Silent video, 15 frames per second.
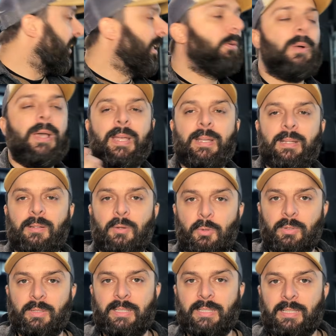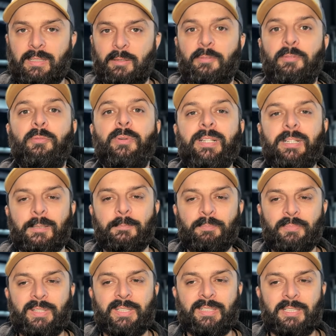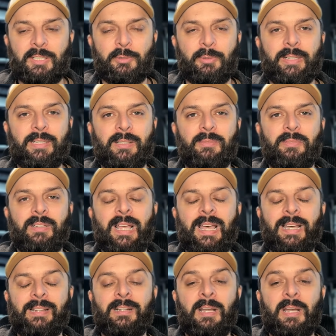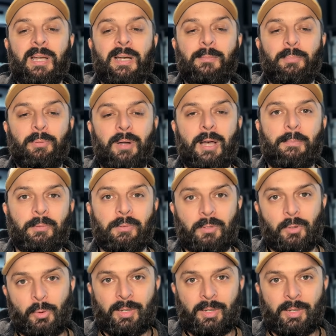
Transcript: the leeway or the, the freedom to get creative and add proper